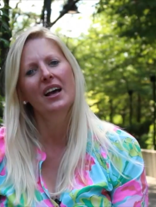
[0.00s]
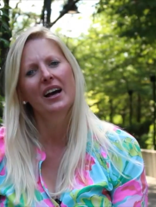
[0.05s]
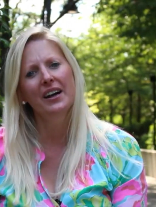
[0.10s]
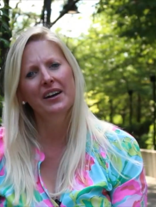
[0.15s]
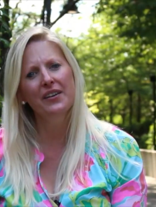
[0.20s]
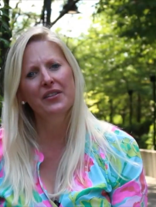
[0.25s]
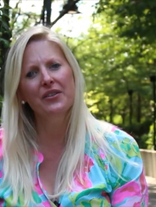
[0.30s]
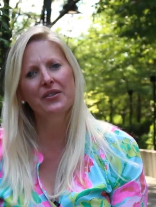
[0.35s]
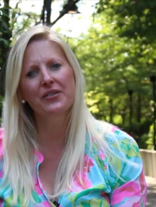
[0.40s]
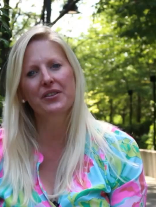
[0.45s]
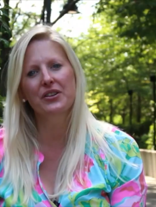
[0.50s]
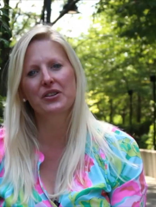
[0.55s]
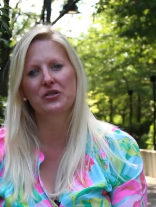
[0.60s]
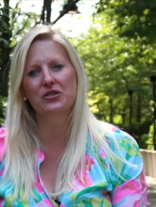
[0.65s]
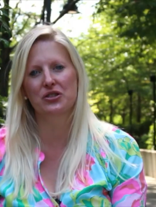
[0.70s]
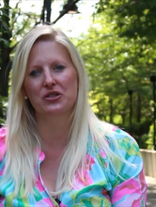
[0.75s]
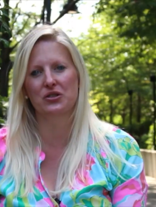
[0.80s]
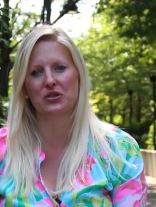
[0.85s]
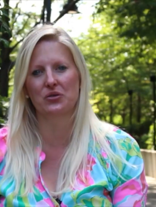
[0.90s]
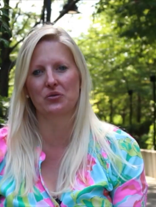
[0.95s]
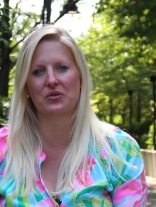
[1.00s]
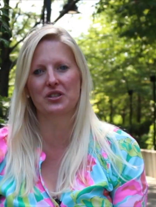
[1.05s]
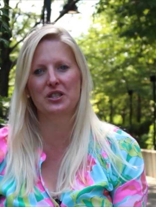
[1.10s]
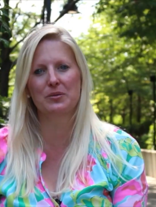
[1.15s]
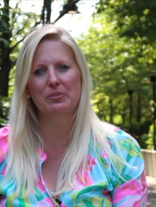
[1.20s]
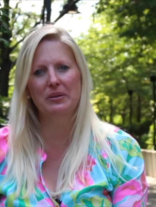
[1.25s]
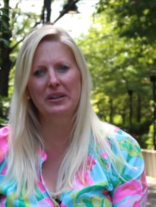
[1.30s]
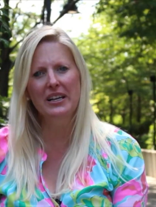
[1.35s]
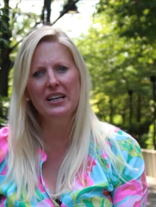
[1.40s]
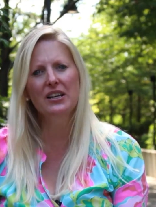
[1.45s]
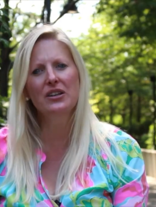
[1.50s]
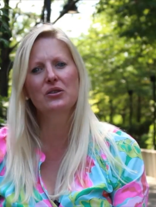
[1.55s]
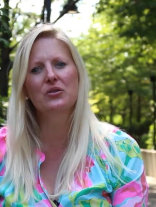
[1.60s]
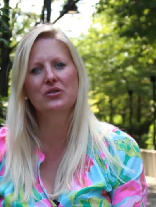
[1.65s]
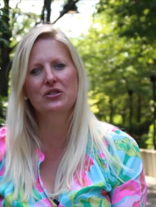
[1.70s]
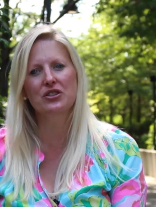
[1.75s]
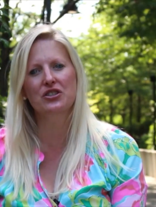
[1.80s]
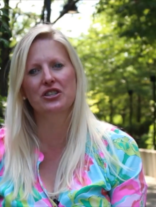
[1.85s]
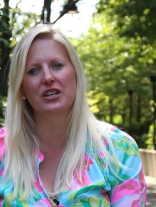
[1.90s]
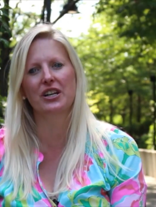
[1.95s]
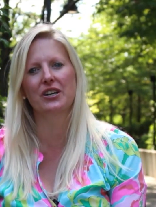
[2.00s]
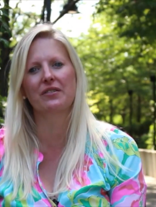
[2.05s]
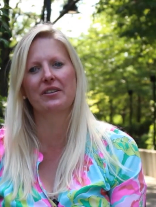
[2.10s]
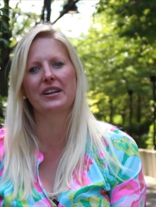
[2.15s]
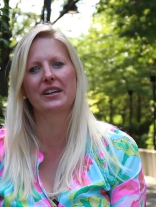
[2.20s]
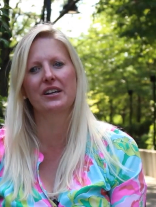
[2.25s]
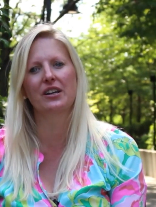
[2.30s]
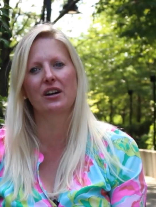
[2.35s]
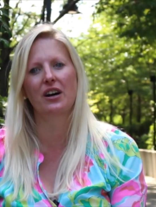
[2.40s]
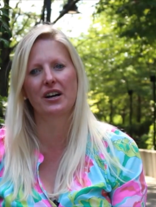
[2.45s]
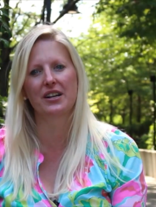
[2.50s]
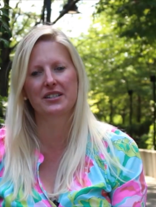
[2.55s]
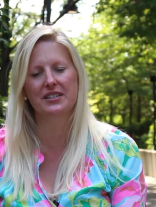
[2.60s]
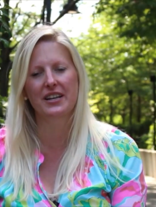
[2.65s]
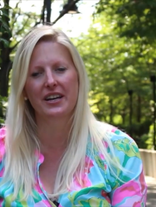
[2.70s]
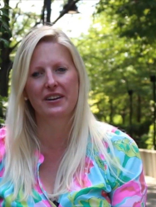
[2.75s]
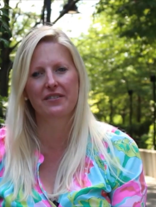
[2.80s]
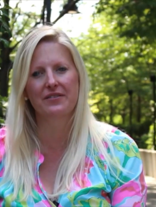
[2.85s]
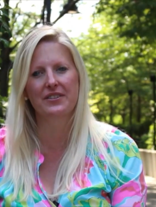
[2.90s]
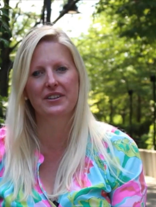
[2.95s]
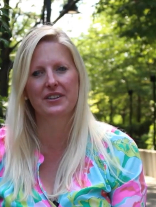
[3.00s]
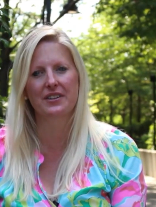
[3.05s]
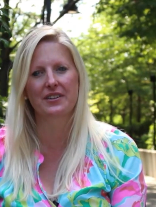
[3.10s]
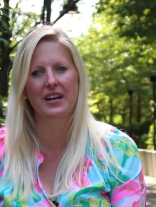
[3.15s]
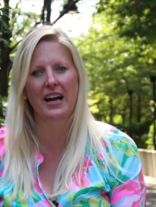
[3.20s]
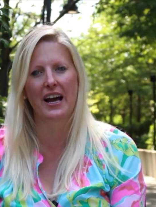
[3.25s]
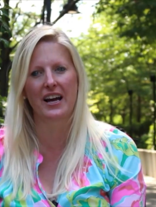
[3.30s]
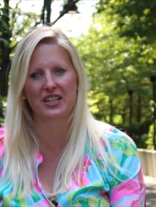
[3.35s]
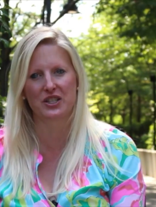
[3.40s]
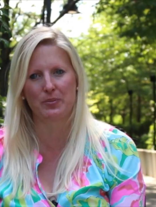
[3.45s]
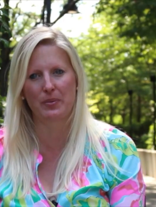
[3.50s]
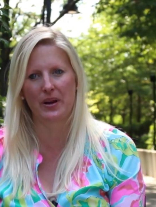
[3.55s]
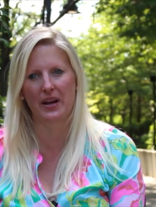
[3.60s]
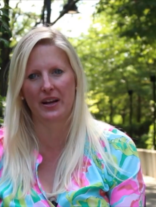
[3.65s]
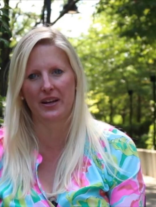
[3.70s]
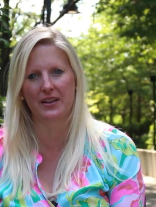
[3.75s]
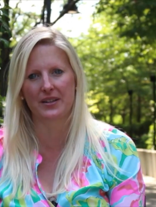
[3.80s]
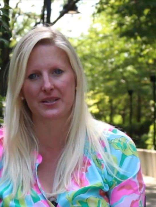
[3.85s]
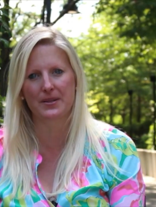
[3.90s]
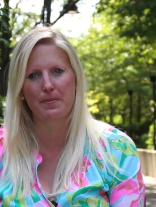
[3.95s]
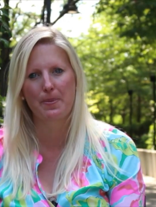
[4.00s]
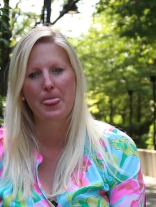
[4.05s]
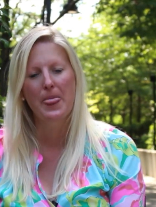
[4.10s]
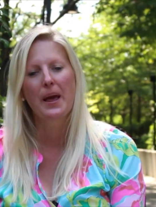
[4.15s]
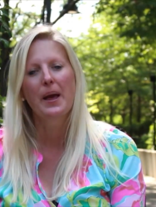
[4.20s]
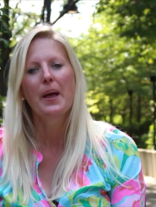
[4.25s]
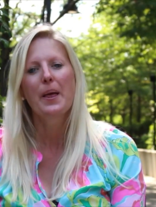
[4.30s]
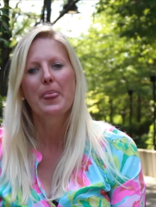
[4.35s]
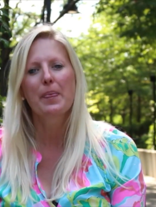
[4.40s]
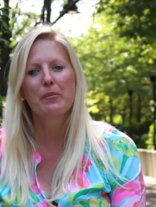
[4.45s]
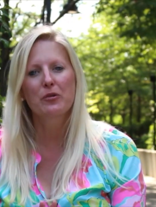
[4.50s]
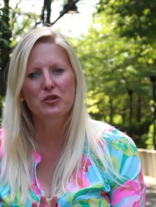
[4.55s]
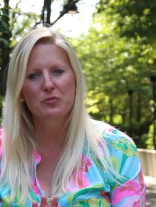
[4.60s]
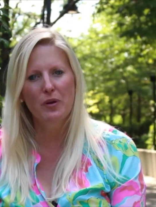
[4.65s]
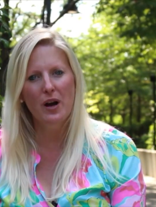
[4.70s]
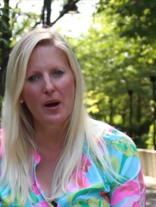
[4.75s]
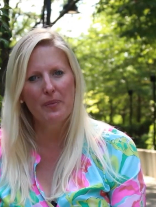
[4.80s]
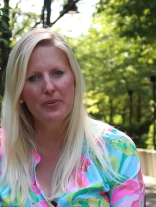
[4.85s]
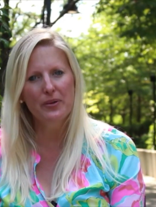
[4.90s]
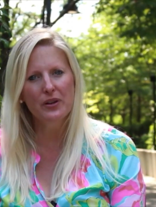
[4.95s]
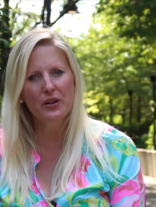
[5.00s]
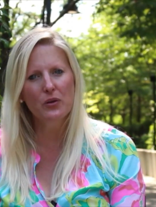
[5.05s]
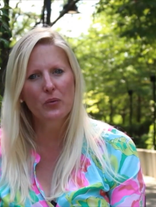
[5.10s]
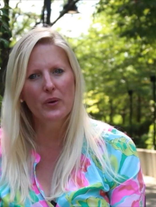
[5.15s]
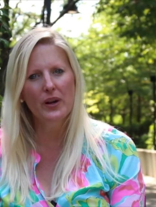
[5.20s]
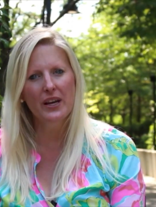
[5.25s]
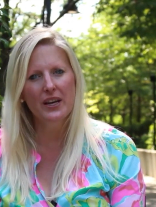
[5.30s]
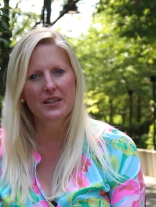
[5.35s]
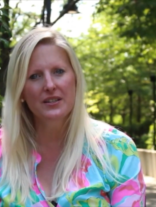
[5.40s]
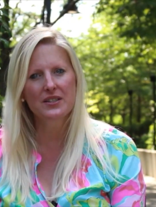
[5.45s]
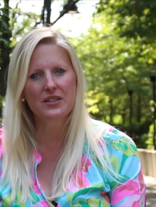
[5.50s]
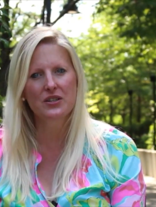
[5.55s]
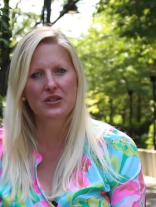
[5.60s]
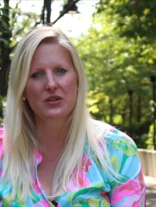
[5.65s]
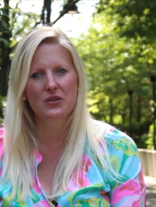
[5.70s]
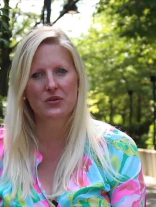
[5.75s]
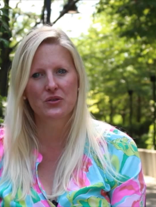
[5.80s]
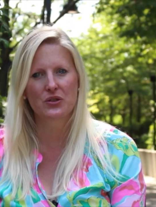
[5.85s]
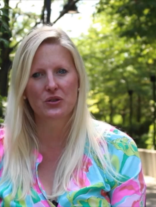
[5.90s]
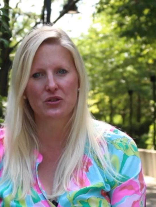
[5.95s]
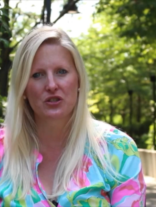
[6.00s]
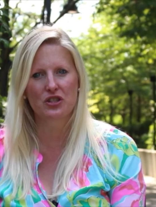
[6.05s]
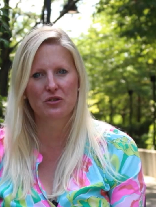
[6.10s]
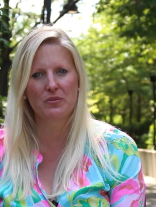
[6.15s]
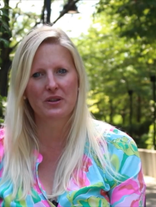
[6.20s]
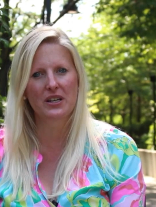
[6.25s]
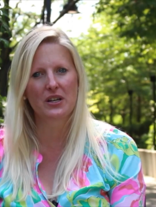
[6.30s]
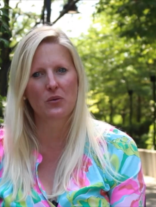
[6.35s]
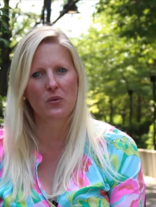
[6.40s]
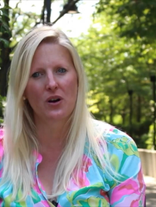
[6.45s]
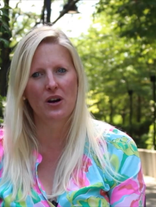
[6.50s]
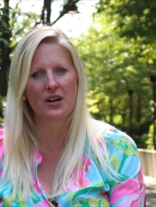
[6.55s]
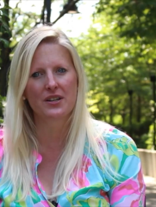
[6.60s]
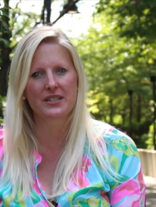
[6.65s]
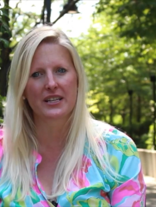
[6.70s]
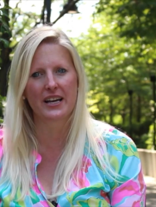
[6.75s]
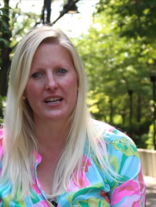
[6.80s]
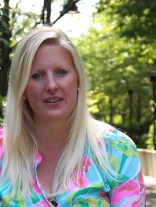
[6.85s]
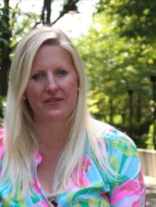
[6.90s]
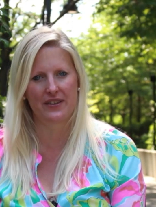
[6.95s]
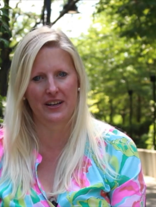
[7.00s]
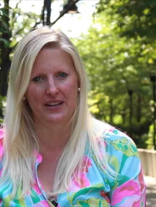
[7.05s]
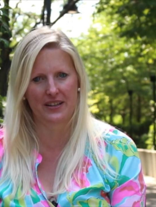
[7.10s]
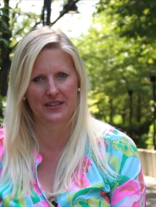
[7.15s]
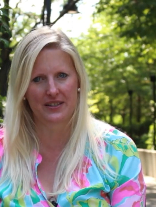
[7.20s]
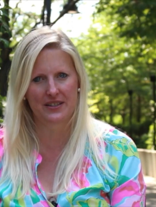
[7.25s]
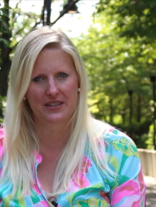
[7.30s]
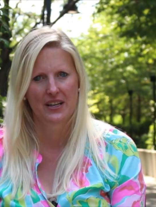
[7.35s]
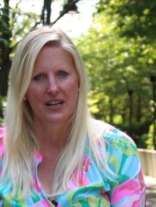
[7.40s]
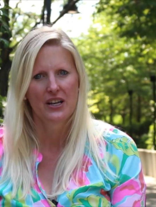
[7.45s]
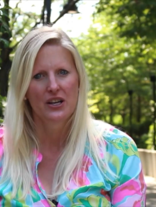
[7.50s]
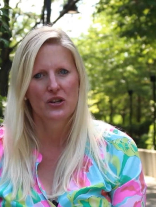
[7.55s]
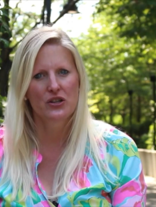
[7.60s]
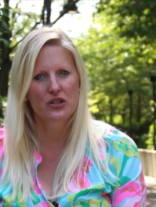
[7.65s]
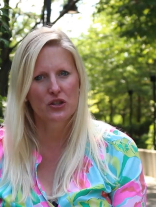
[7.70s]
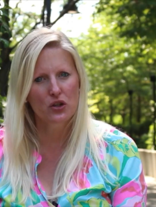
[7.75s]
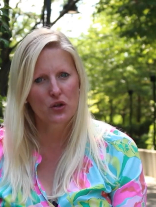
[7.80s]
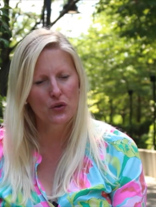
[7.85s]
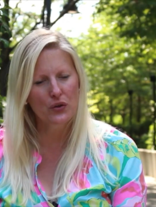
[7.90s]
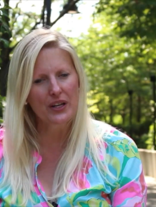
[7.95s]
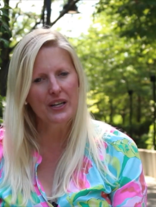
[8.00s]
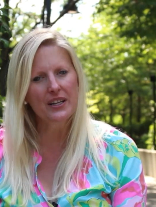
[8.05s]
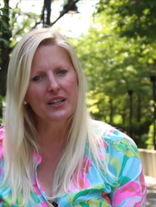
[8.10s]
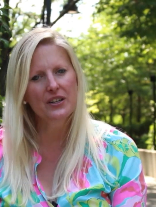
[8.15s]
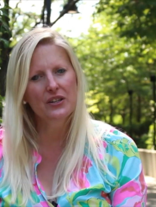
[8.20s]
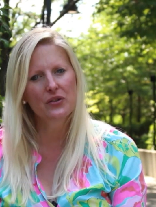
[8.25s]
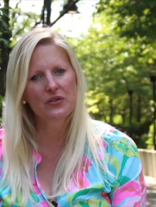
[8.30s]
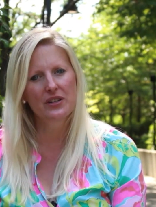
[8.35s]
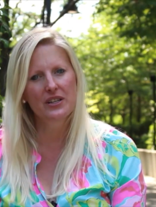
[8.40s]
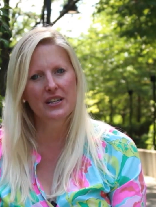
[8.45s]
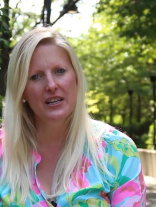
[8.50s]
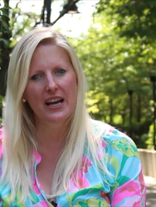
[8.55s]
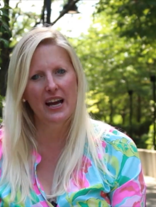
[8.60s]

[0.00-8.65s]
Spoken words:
Another thing you should do, display user-generated content via your hashtags. The most popular ways to use social media walls at events. You should create a unique